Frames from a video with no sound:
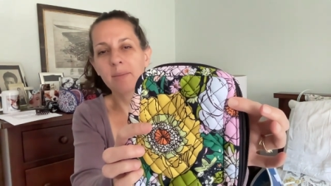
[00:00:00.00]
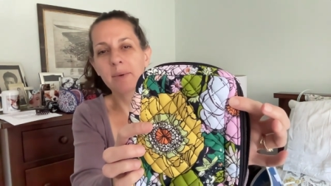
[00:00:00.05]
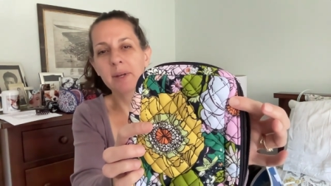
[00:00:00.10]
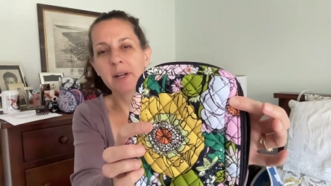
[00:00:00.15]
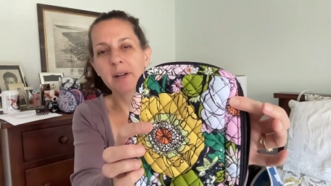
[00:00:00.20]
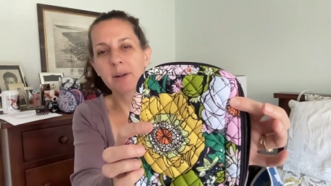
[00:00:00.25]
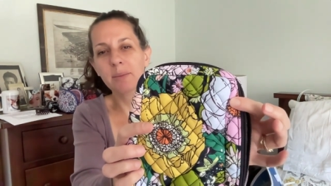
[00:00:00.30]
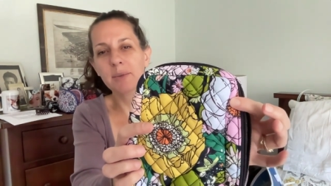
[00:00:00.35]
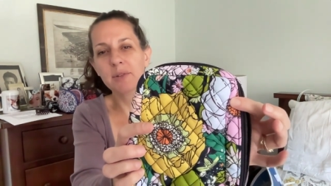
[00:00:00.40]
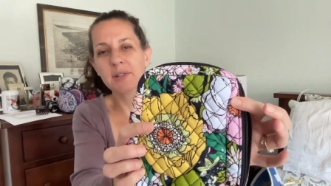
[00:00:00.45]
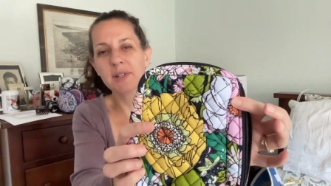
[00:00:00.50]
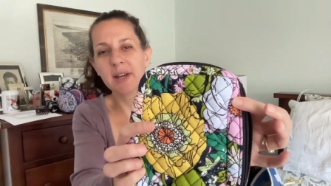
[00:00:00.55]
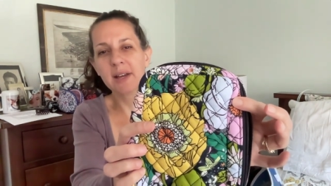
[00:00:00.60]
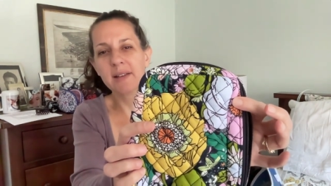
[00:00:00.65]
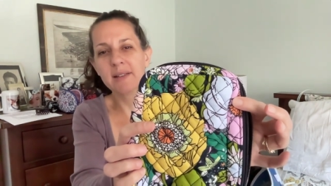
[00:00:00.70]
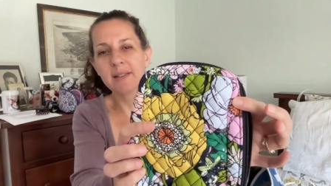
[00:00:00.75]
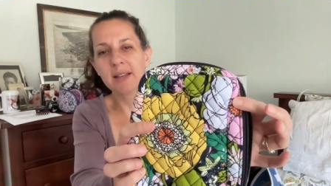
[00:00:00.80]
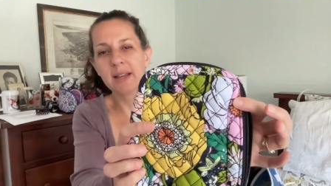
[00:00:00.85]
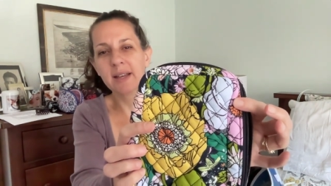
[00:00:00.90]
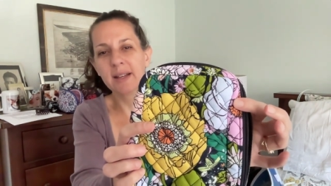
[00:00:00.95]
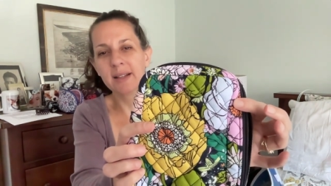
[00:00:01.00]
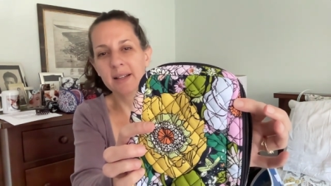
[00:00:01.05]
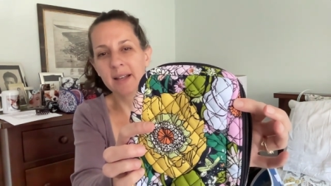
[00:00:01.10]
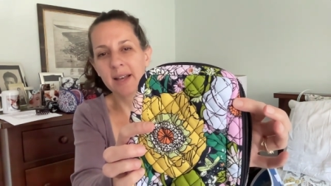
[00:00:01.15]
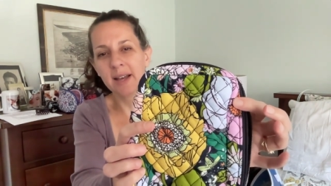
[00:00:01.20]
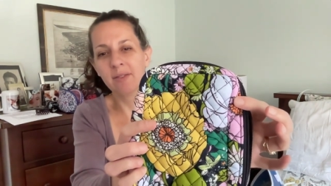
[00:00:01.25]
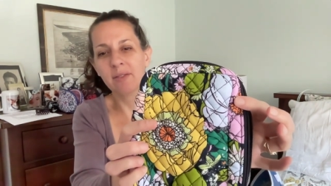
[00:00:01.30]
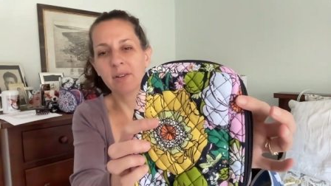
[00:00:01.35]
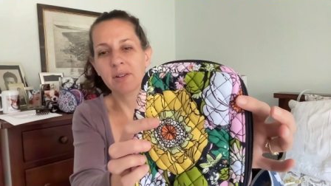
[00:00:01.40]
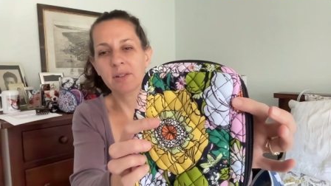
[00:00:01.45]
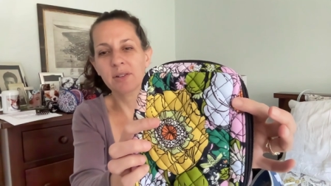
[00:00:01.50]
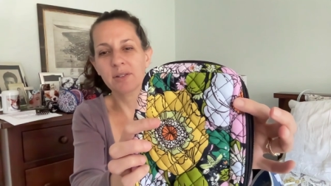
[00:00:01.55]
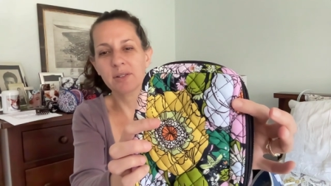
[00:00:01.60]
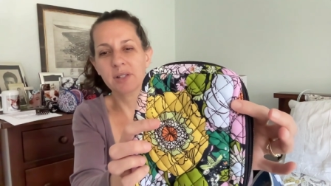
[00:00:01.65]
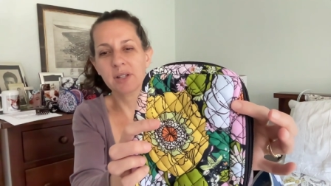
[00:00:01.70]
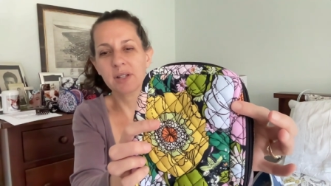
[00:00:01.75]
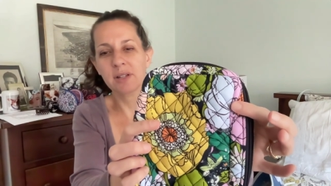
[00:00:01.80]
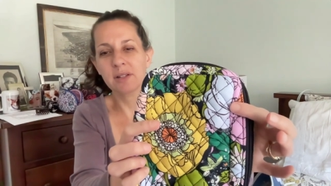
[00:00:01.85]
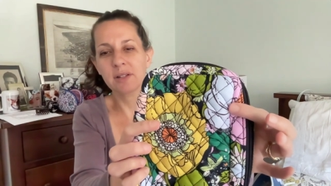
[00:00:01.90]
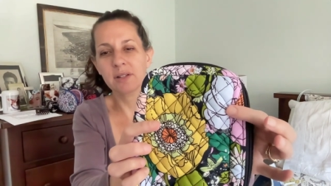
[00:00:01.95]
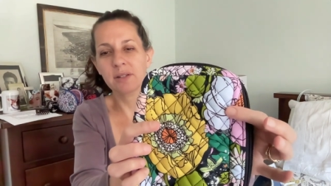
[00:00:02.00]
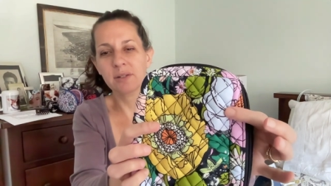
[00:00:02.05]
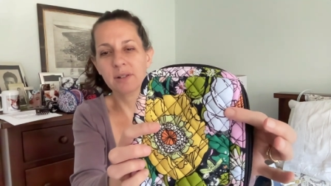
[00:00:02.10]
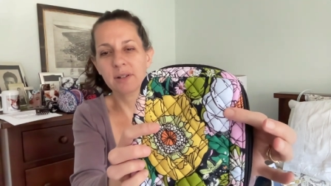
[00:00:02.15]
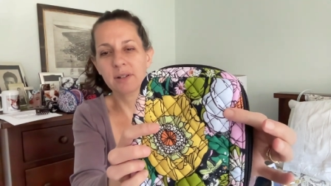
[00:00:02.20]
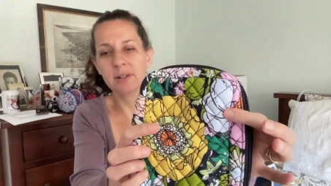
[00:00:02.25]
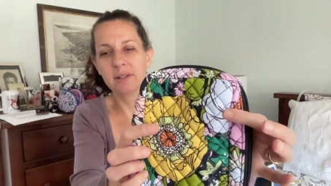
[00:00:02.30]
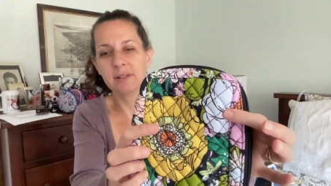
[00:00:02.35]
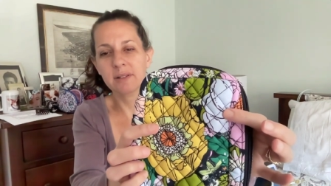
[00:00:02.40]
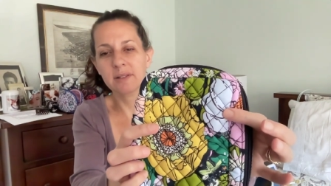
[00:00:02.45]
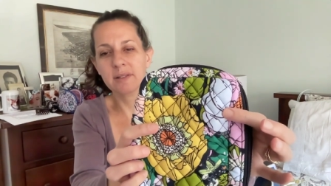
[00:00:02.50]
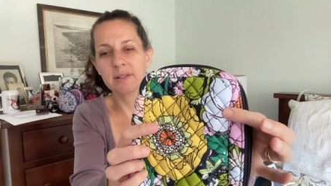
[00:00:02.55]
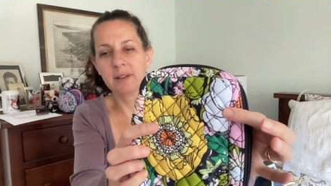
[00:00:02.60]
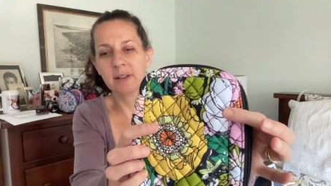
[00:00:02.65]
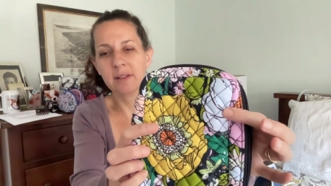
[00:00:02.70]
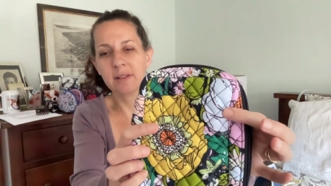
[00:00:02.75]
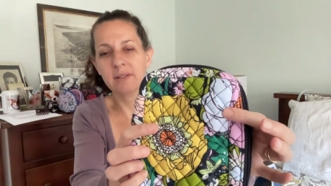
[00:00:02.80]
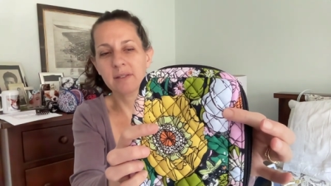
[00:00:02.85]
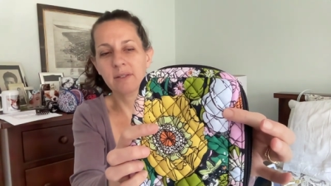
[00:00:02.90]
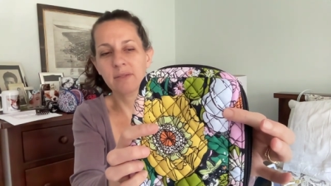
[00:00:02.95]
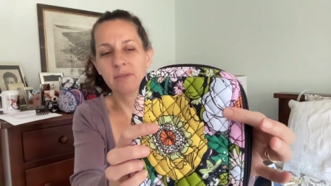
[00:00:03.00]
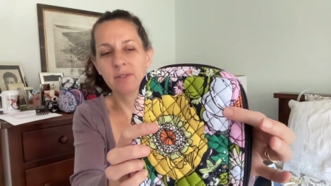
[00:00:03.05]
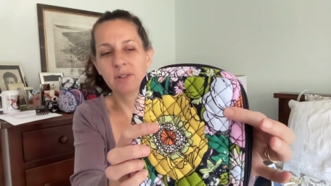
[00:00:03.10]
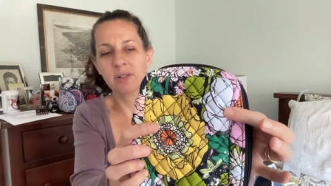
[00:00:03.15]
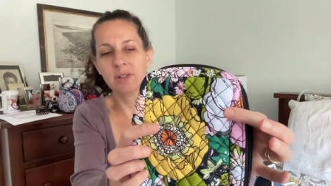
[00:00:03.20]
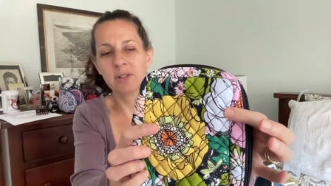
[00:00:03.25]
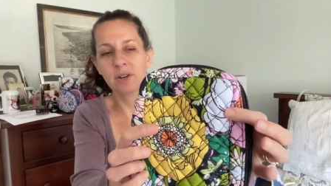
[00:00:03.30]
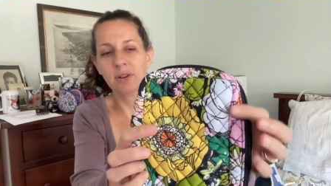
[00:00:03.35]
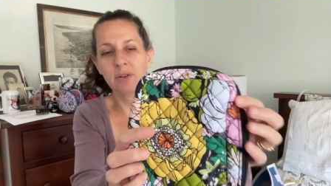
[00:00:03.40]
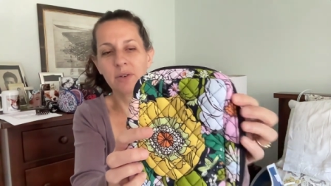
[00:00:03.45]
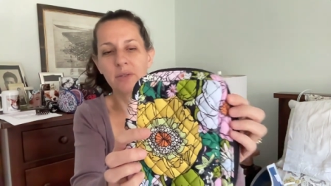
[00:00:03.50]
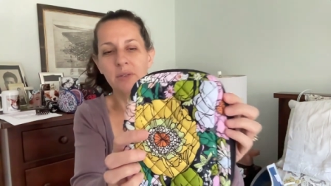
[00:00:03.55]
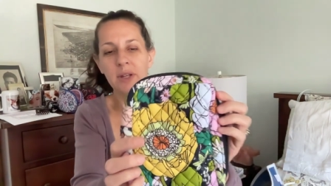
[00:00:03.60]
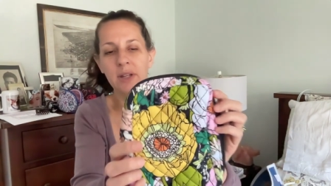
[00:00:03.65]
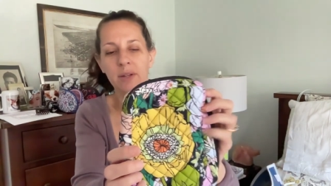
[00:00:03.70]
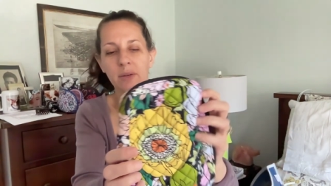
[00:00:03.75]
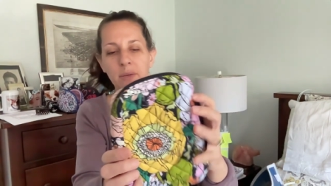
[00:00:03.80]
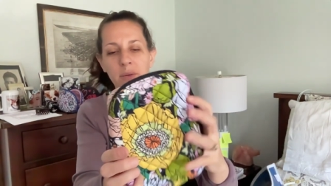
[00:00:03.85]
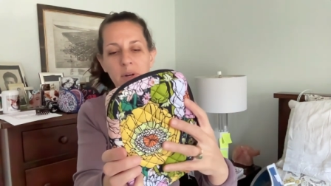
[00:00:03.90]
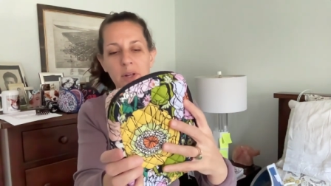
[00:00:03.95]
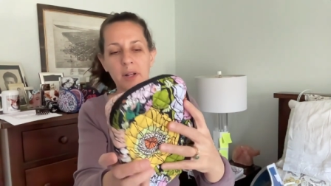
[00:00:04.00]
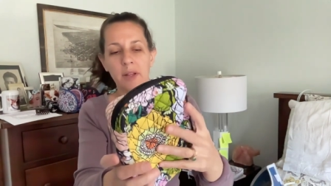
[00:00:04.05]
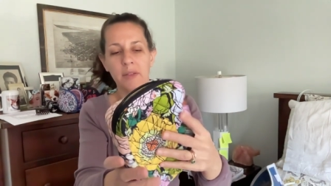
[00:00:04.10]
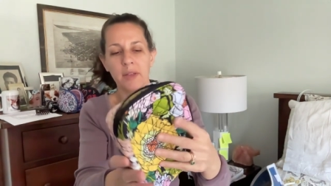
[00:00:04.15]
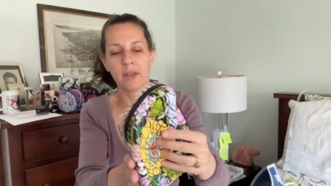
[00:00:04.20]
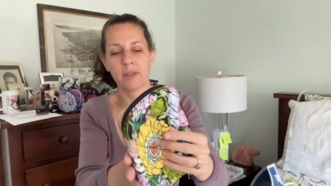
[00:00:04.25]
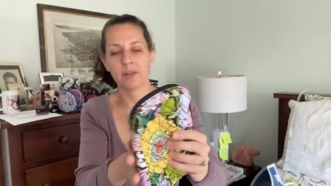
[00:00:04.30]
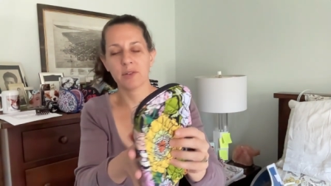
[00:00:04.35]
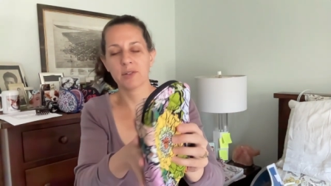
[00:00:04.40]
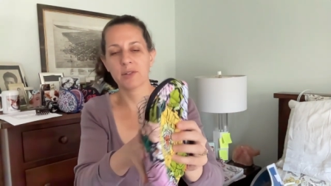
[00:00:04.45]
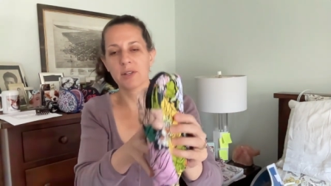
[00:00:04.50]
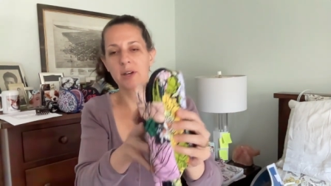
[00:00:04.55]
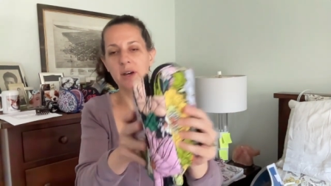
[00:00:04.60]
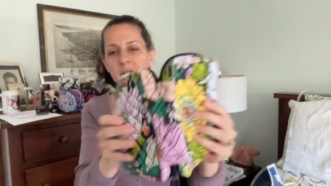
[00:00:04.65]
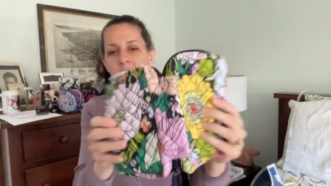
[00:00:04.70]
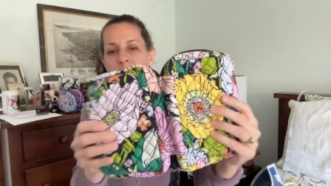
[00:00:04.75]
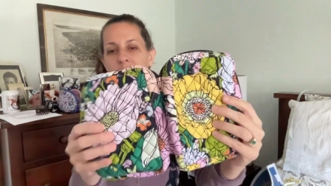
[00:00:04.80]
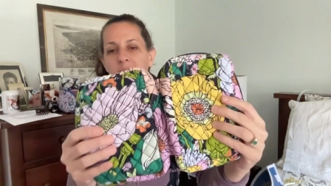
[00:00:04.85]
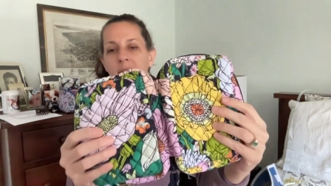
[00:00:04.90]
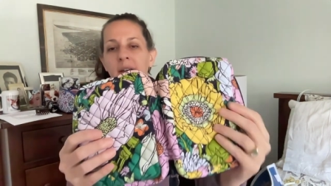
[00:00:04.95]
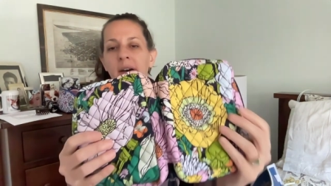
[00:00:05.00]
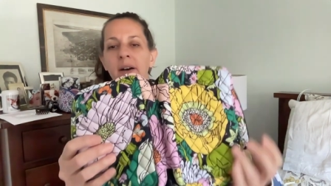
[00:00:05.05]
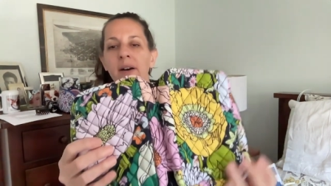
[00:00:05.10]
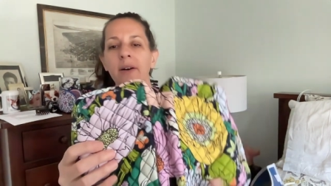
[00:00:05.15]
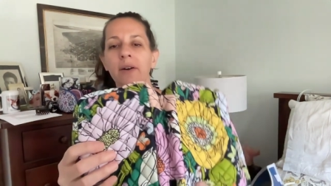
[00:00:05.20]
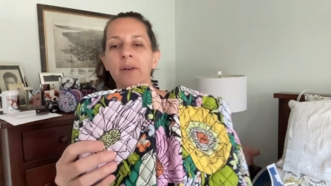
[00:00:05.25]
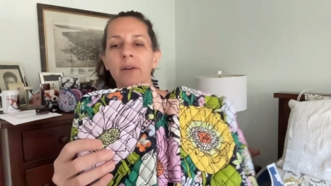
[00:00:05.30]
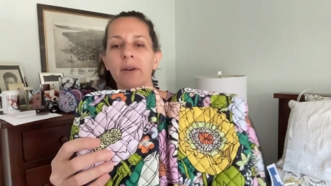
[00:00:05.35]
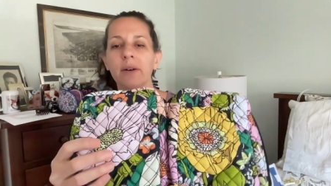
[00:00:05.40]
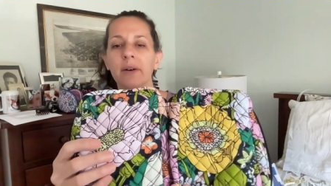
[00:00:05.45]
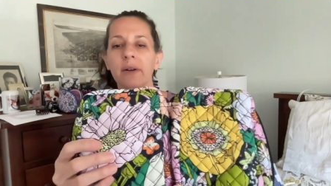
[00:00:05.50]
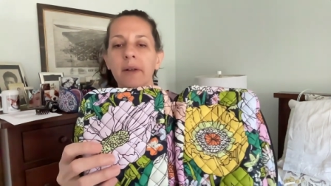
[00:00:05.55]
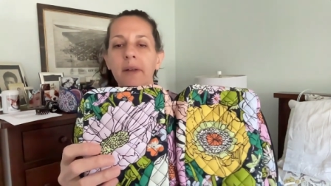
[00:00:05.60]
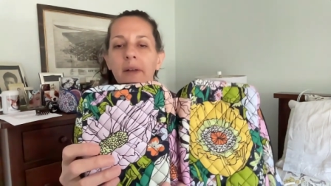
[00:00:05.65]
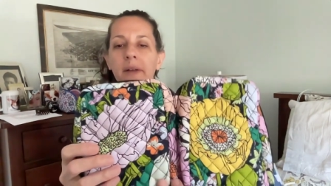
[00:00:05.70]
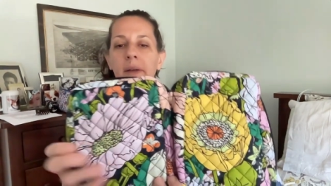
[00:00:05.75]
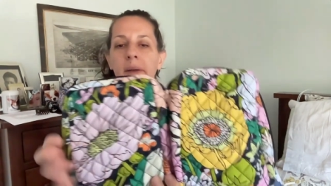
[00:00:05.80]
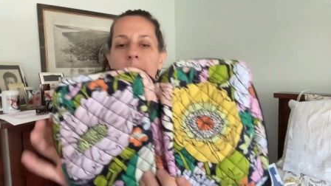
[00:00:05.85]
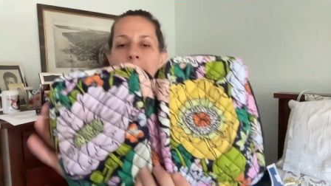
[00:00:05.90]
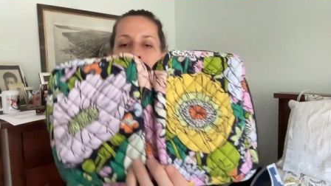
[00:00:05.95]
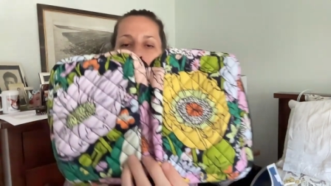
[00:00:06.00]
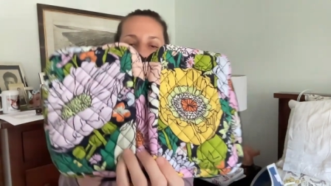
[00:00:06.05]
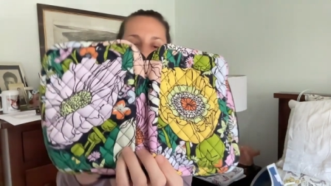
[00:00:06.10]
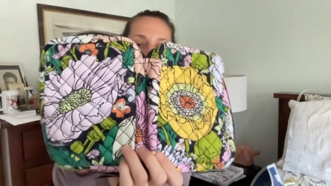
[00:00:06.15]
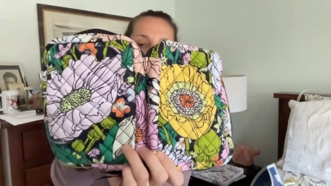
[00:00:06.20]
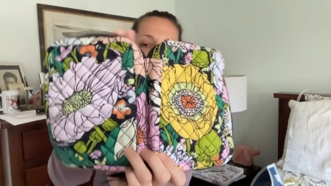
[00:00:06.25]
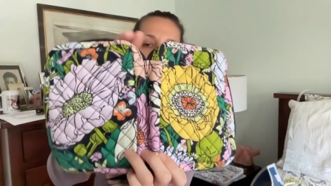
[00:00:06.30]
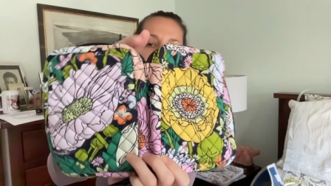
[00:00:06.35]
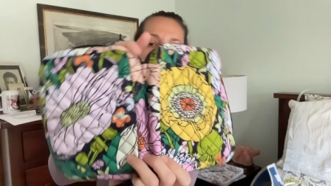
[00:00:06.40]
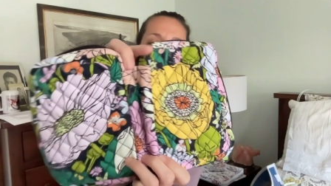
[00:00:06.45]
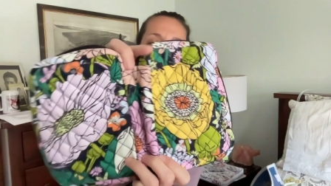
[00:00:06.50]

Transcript: but it almost has like a lavender tint to it slightly different tone than the one on the other side though. I